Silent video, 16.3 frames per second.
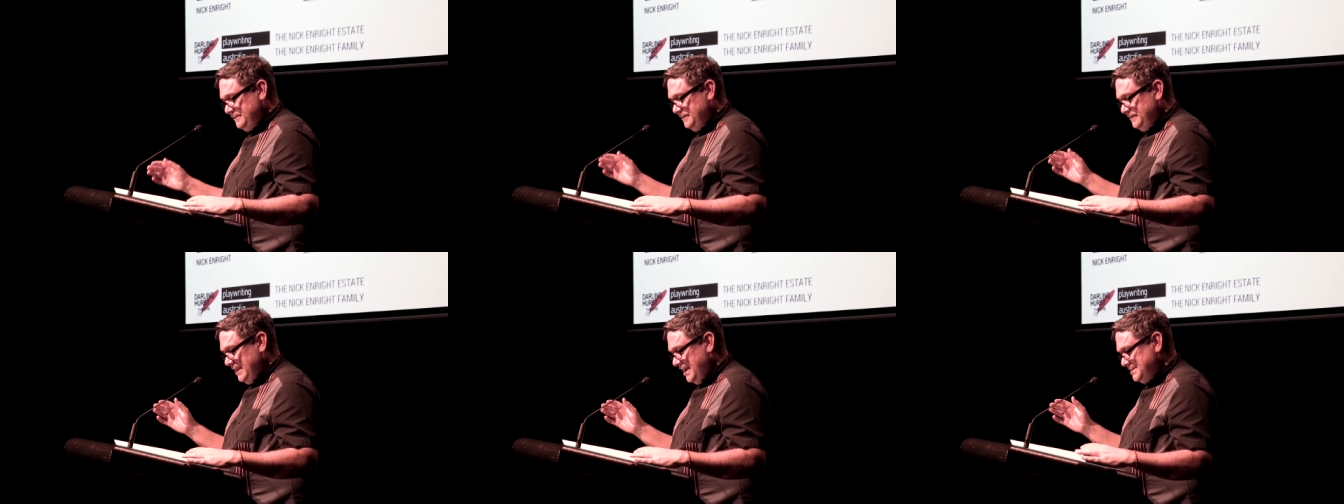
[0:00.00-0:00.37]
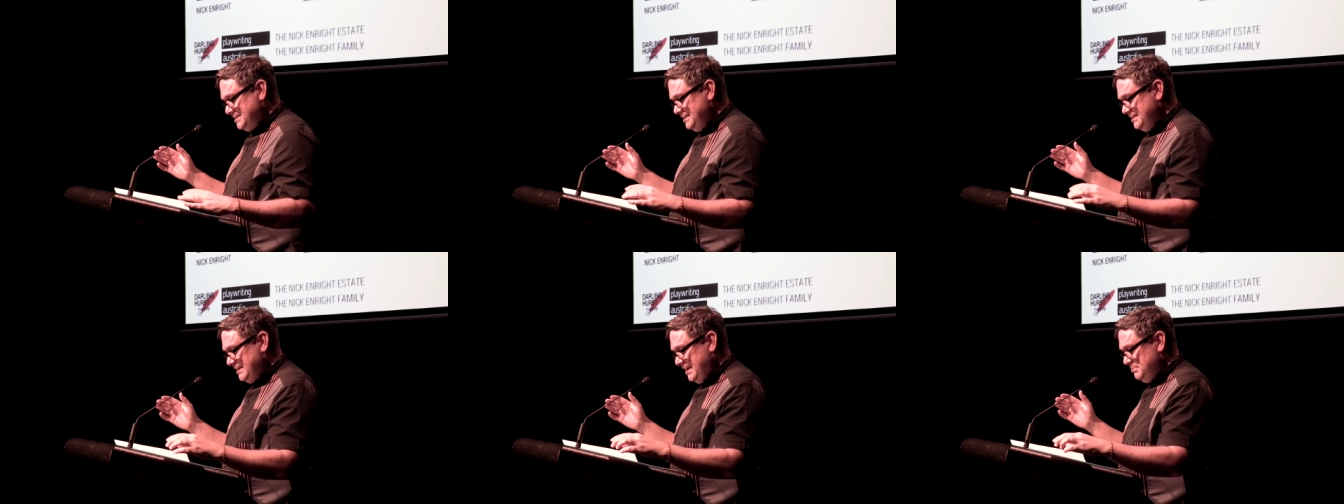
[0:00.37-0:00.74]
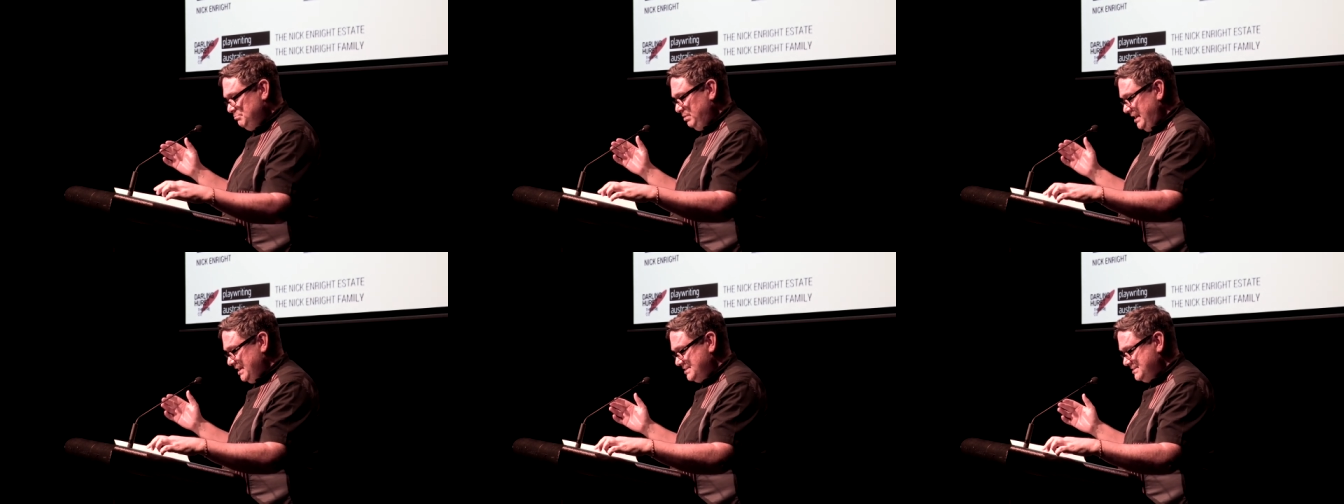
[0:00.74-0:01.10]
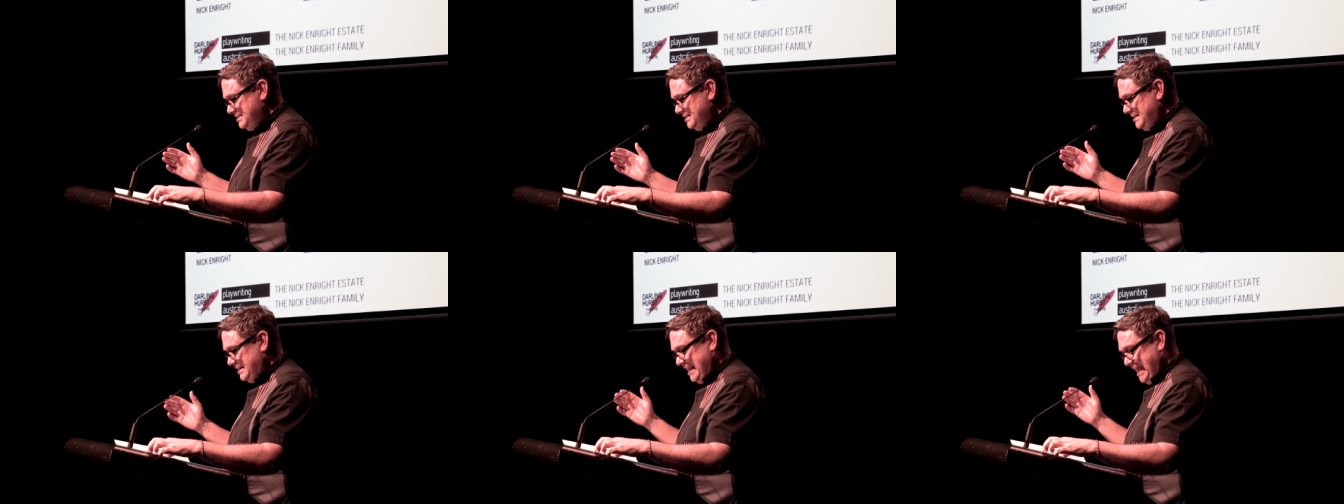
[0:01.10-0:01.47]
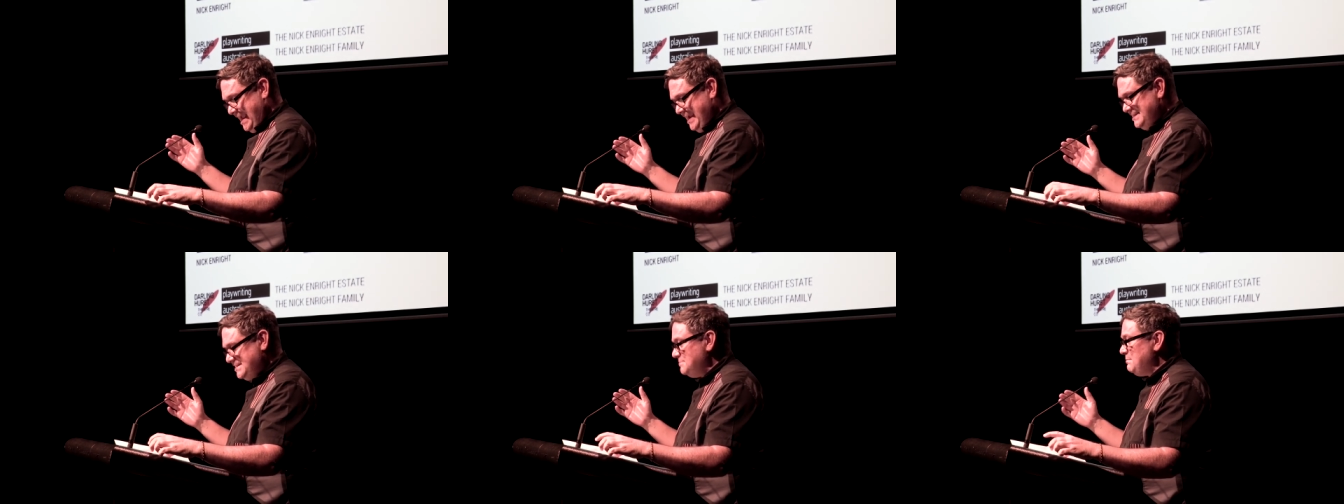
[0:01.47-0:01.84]
have fluttered and blustered and
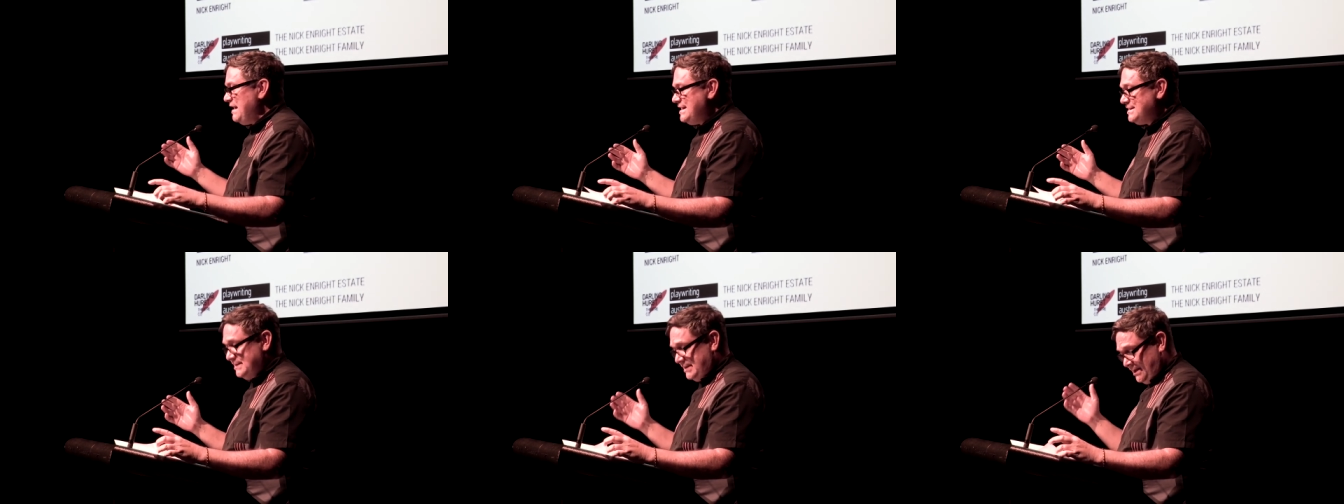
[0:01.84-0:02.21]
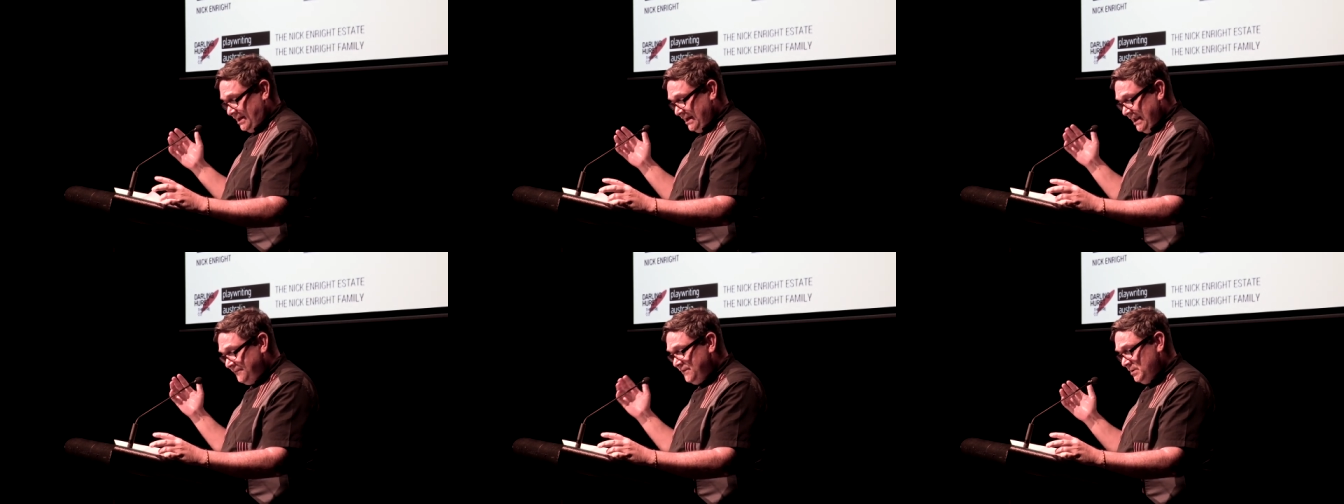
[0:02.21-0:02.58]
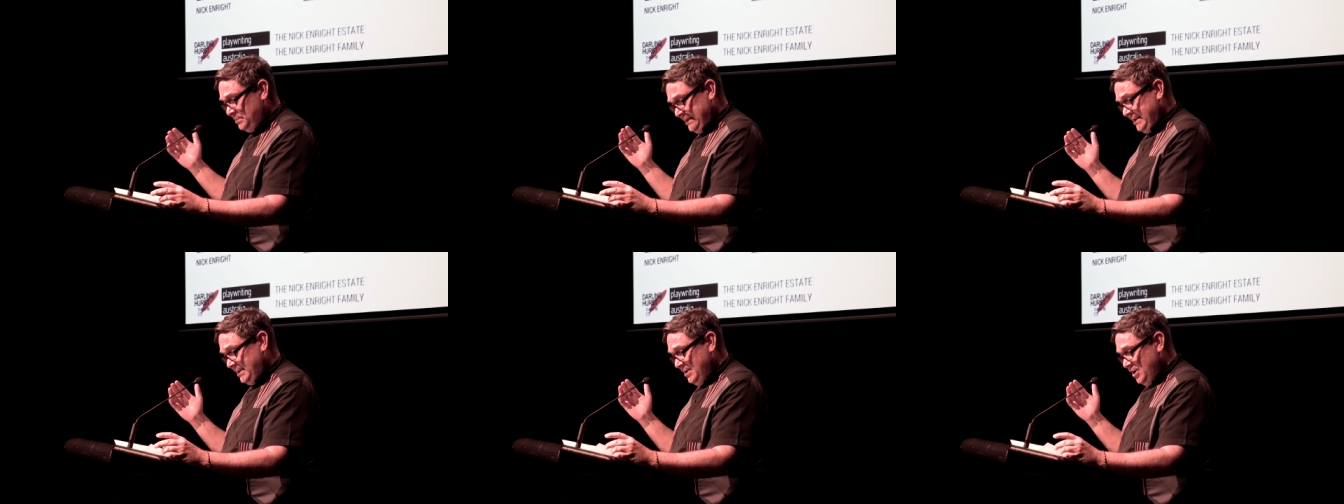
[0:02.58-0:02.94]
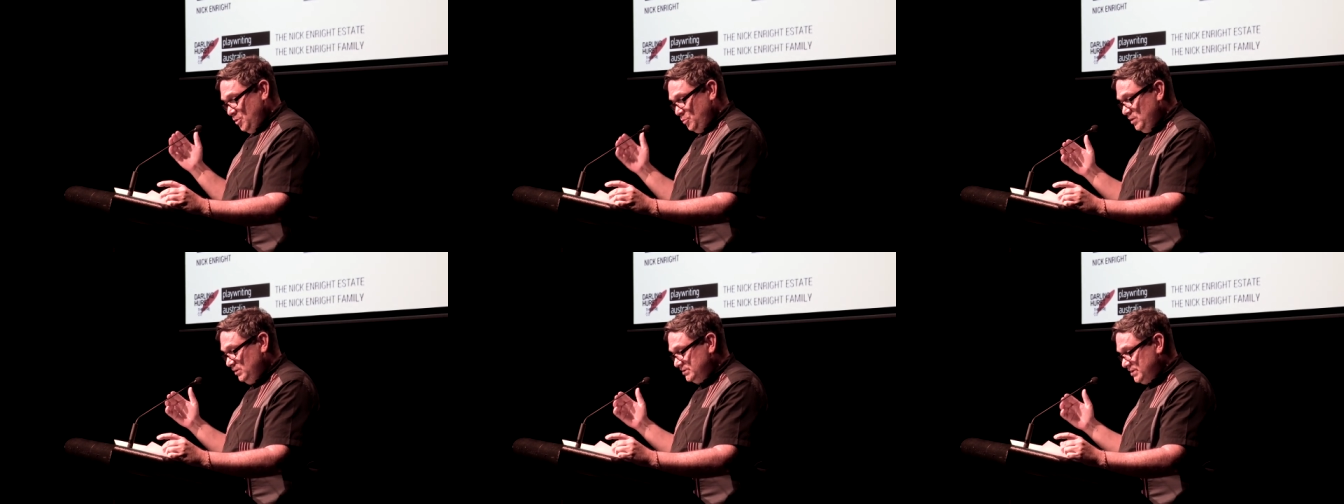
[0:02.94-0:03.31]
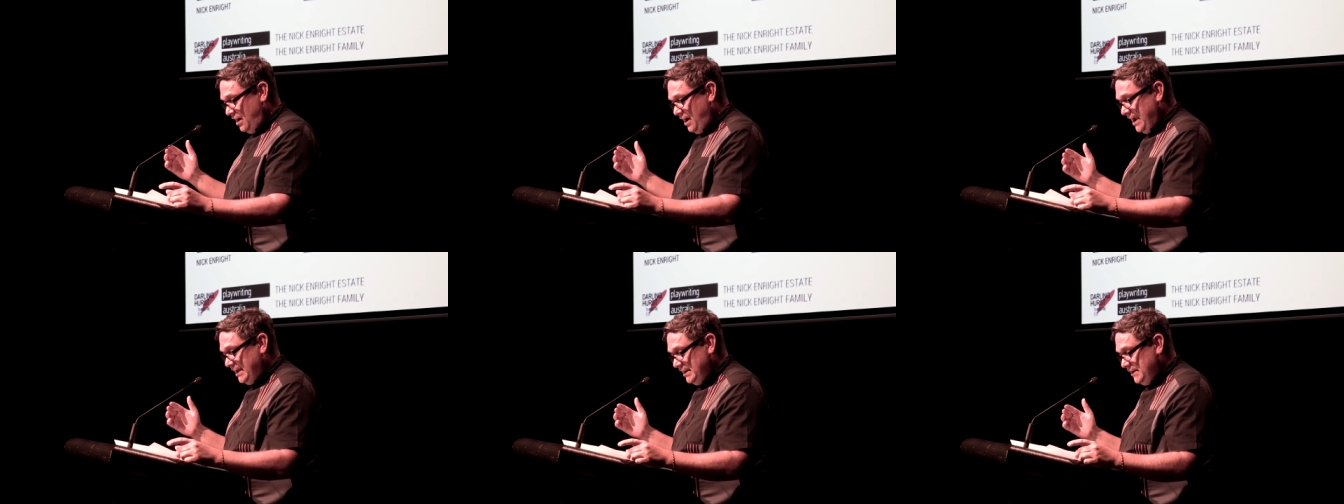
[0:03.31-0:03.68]
ate and mated and inevitably will die,